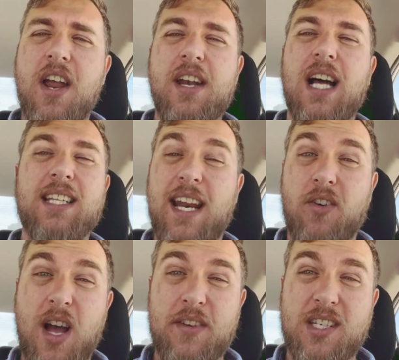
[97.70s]
Not that I
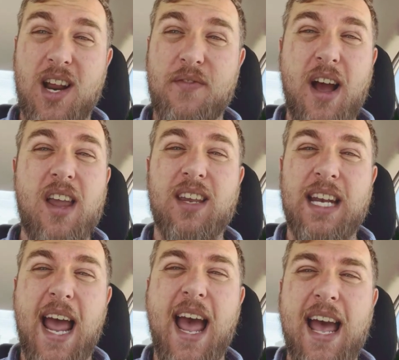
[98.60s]
don't have a ton of value
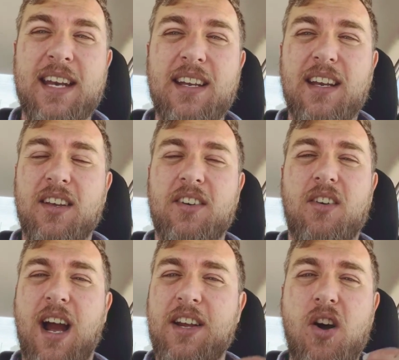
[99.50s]
can add, you
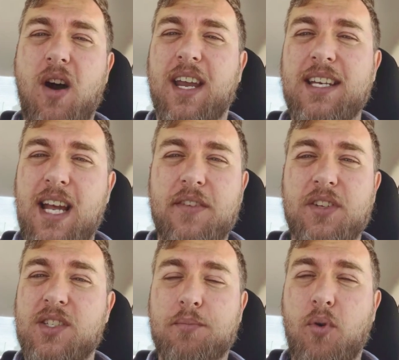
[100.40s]
know I can
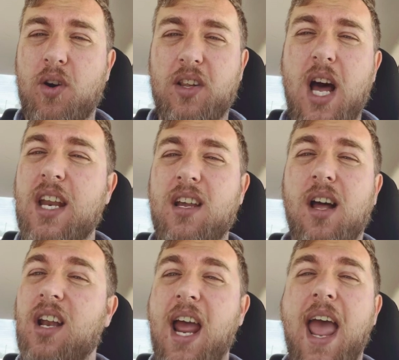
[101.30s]
definitely support a lot of
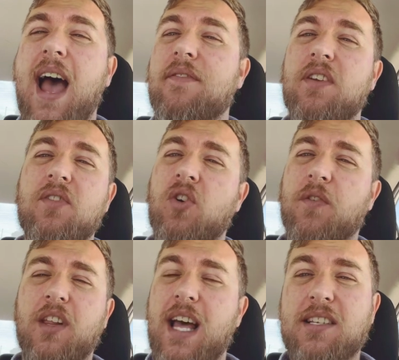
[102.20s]
y'all, and I have even
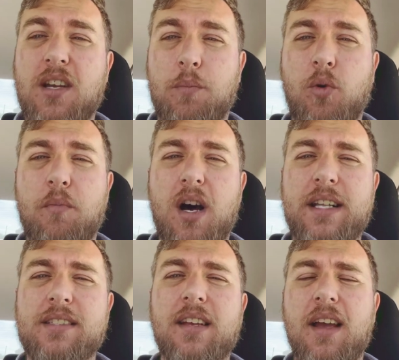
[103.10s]
over the last couple
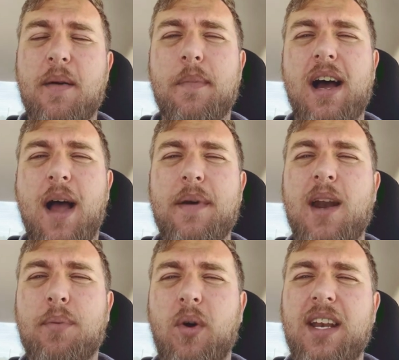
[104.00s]
months, but I'm
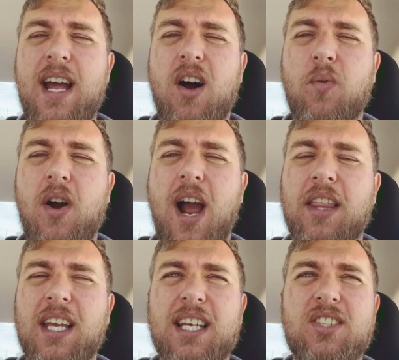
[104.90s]
at a point now where I
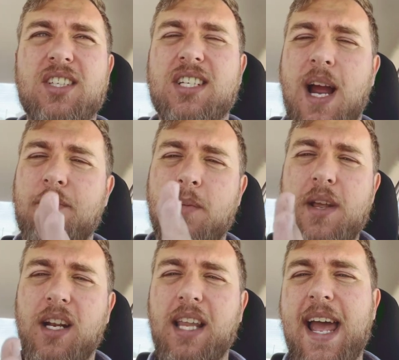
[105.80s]
think it's just time for
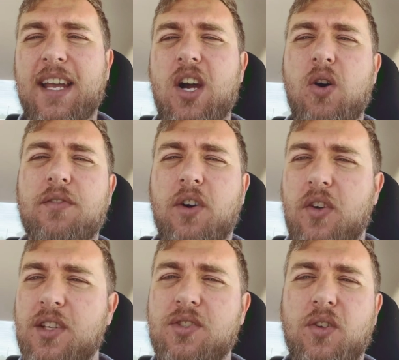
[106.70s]
me to let go of
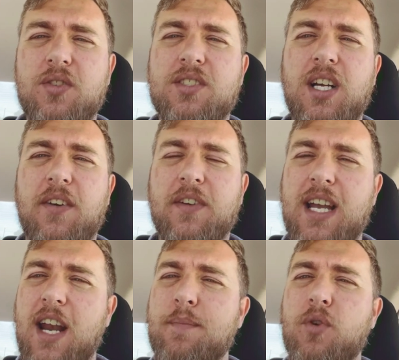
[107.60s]
all this old stuff and
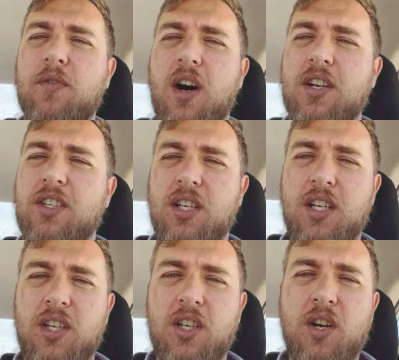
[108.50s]
kind of move on
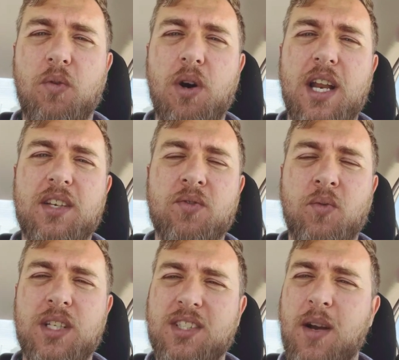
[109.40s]
to, you know,
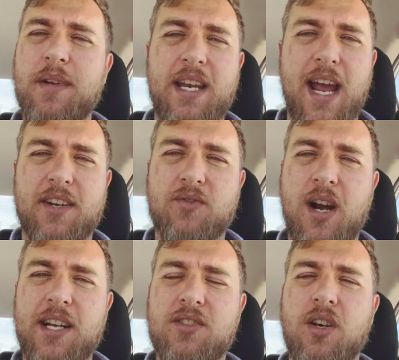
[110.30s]
what's coming next,
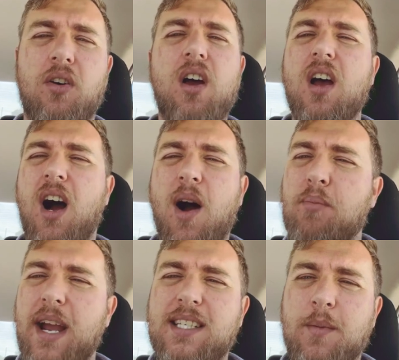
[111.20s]
right? So I'll
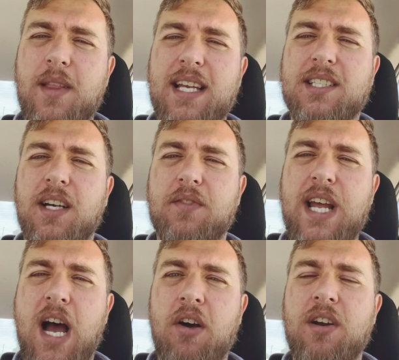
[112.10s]
break some of that stuff
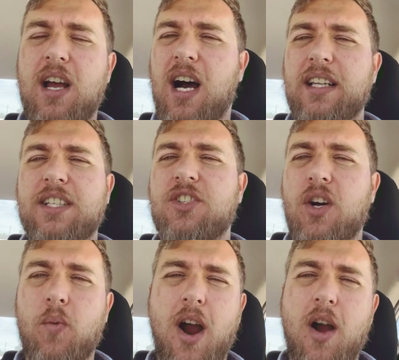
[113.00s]
down. I'll let you
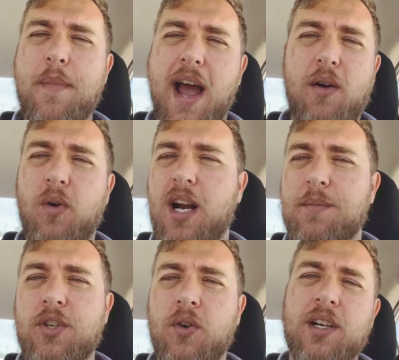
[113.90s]
know where I'm at, what
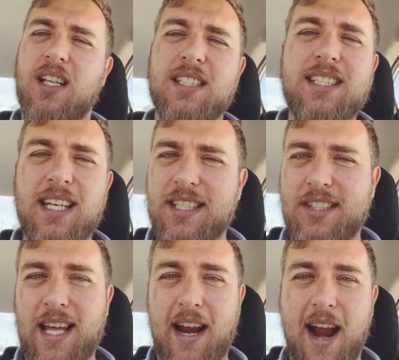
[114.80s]
I'm doing. Let's get
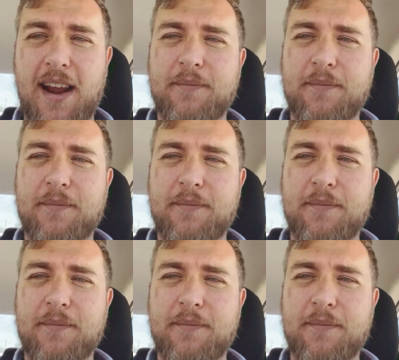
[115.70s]
into that, all right?